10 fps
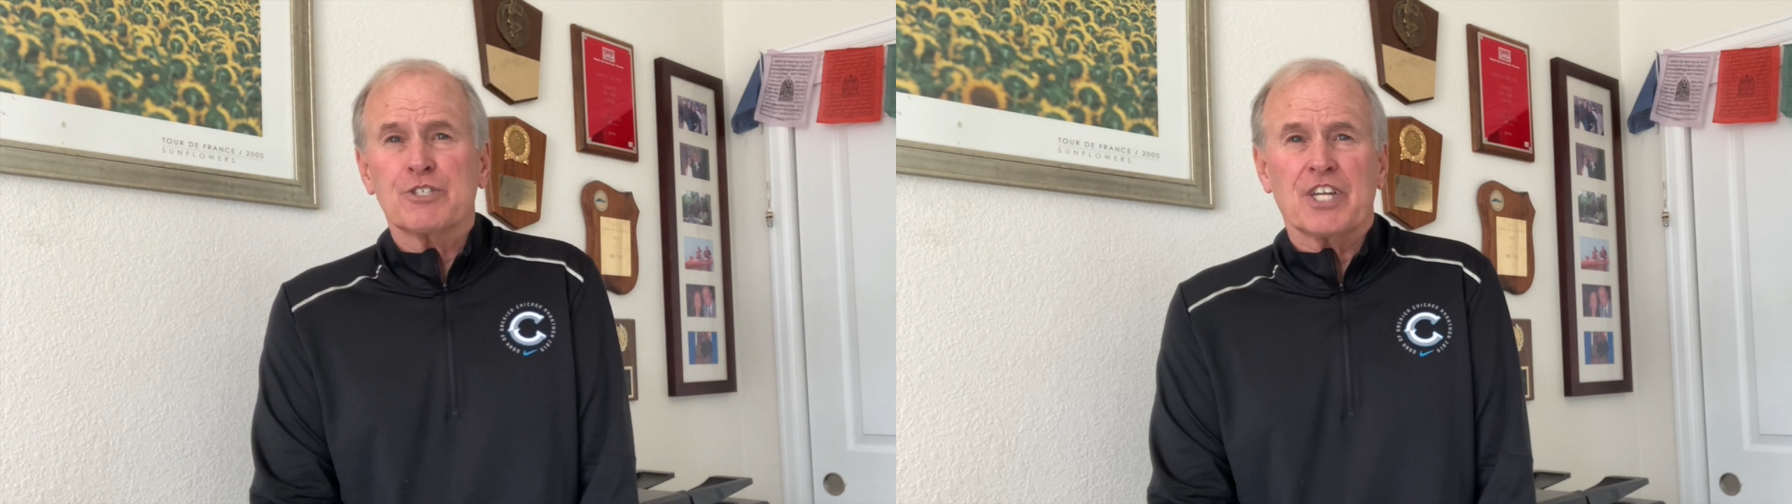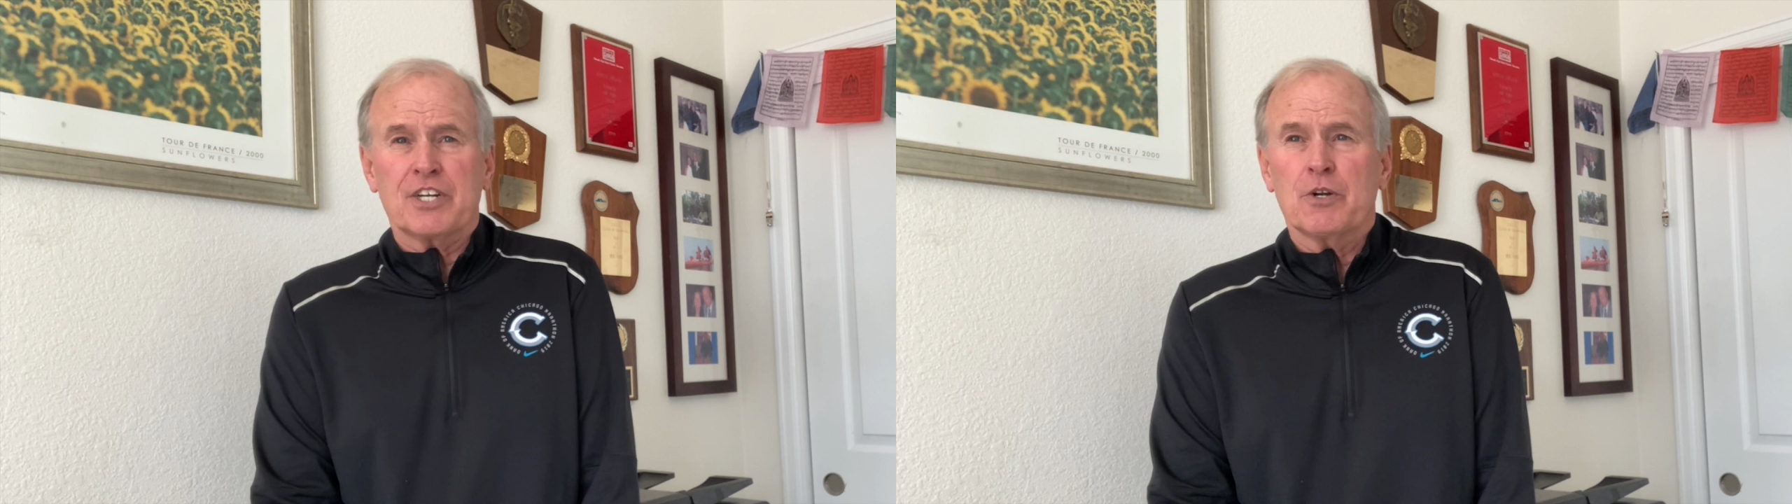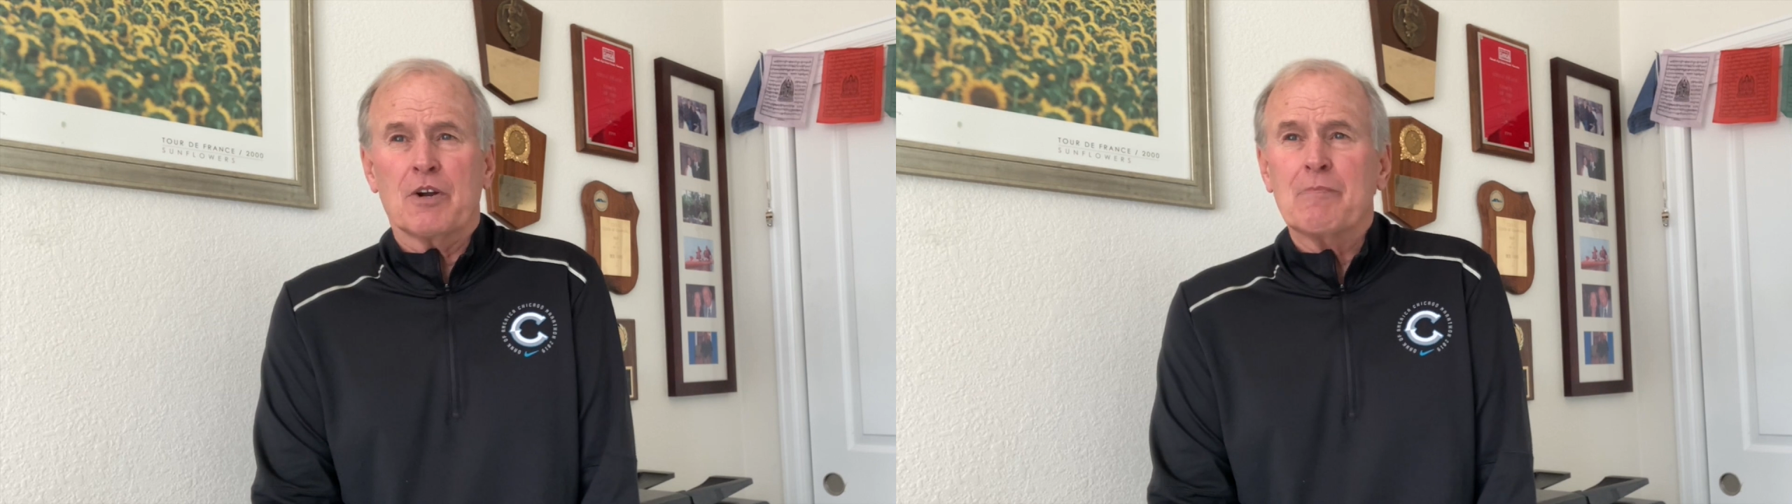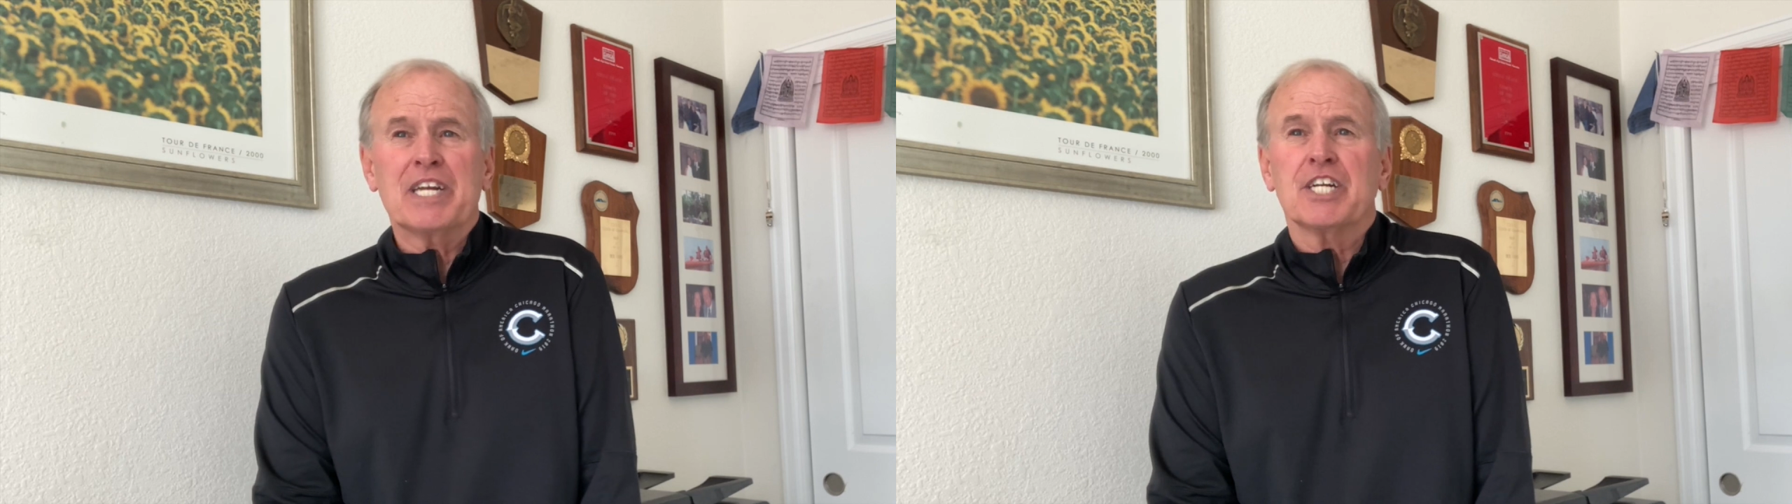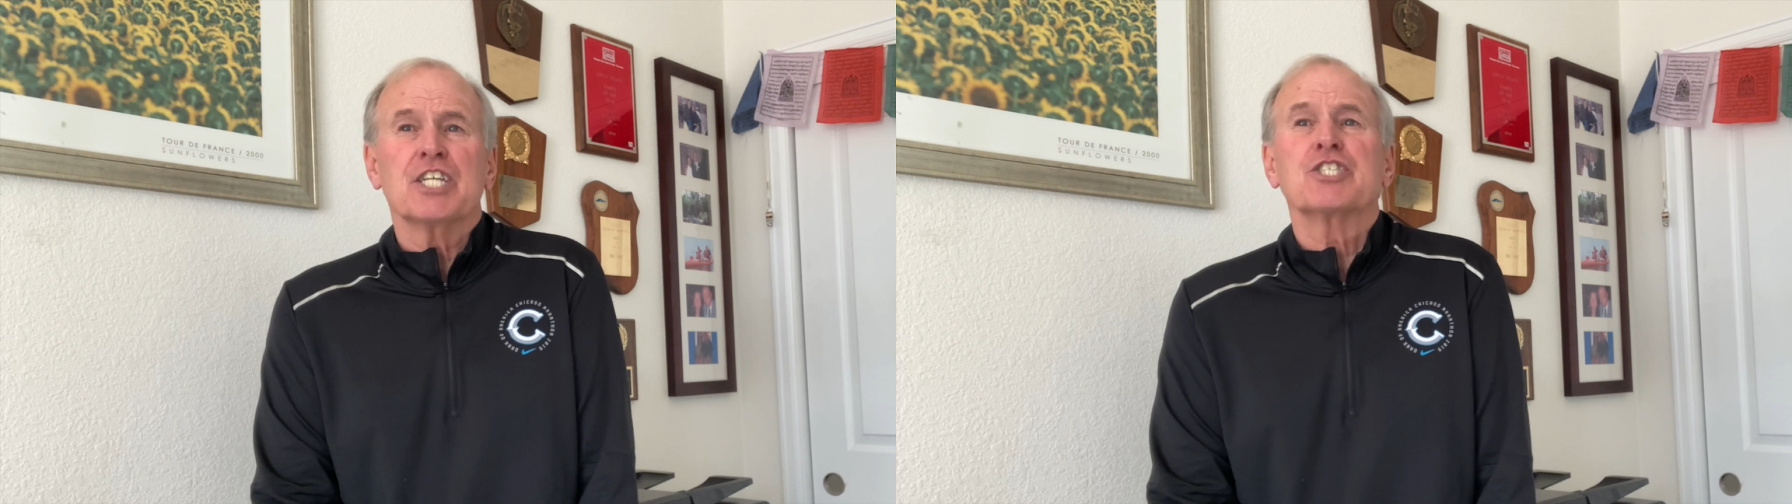under a
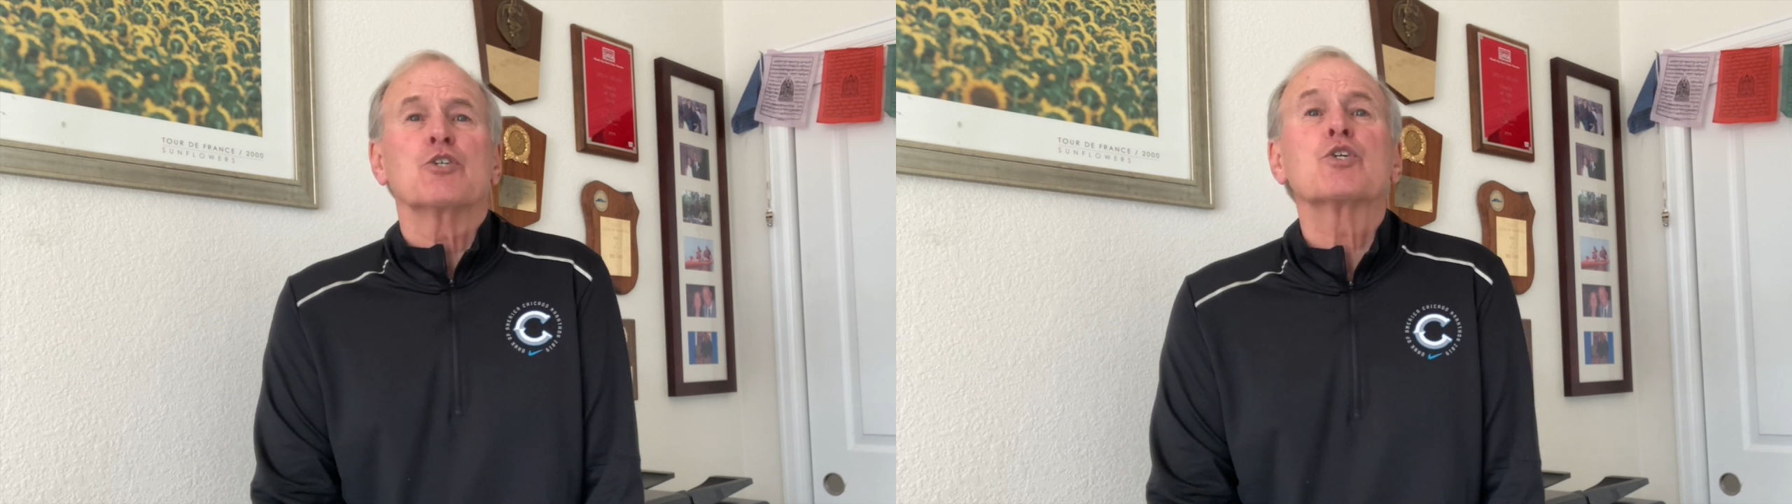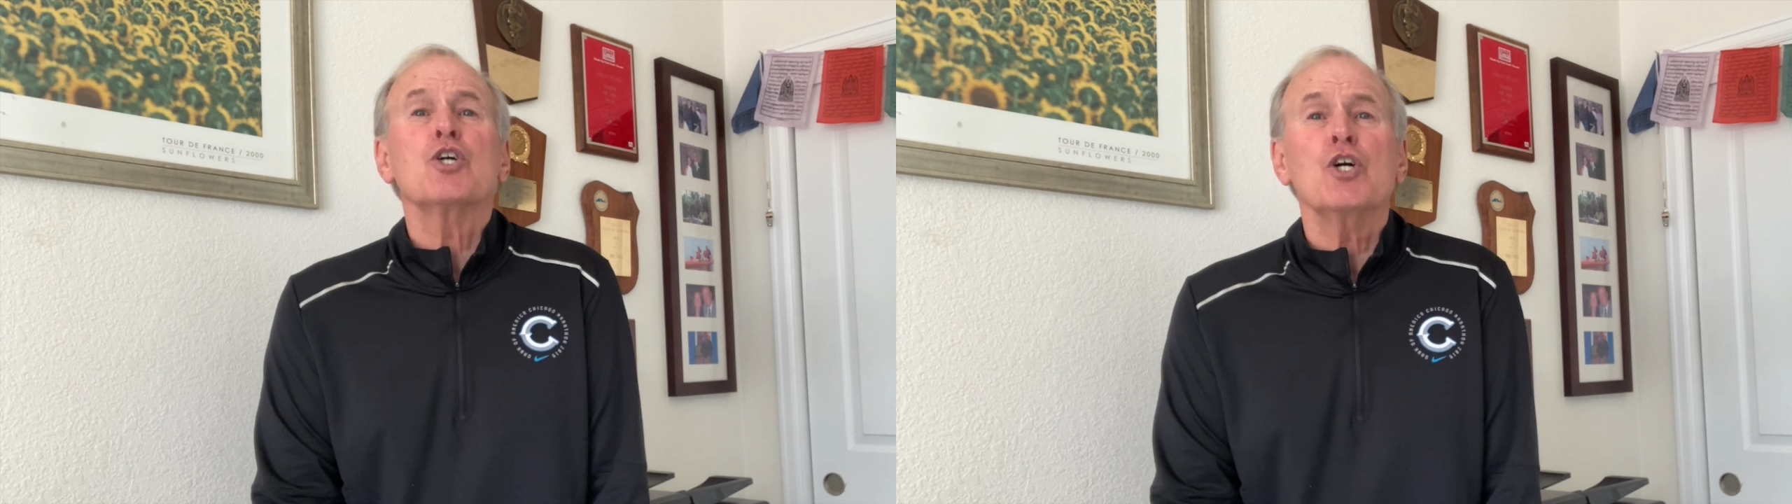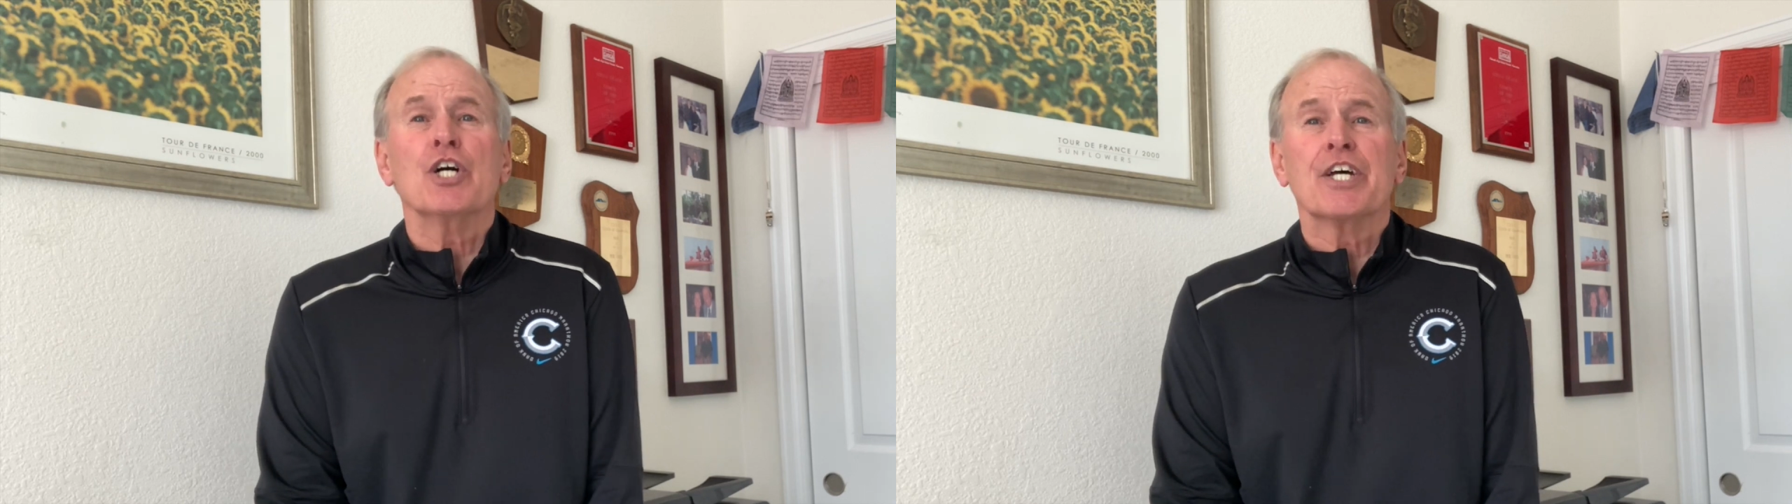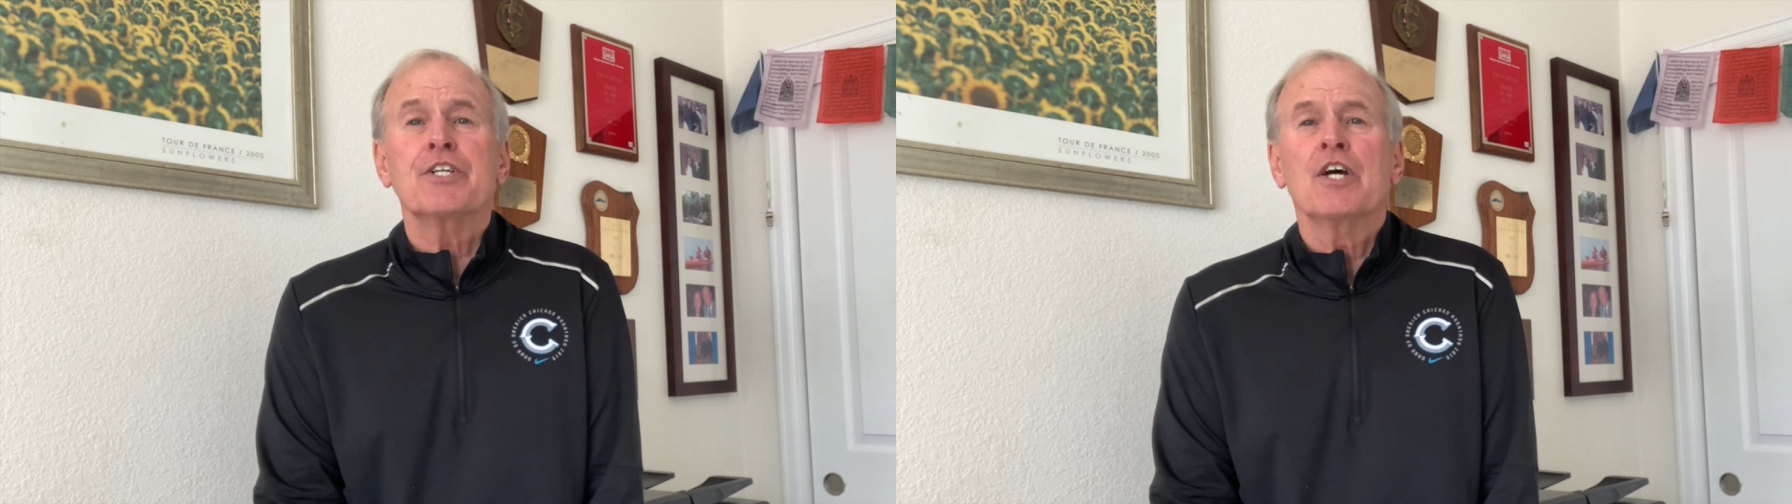minute as you could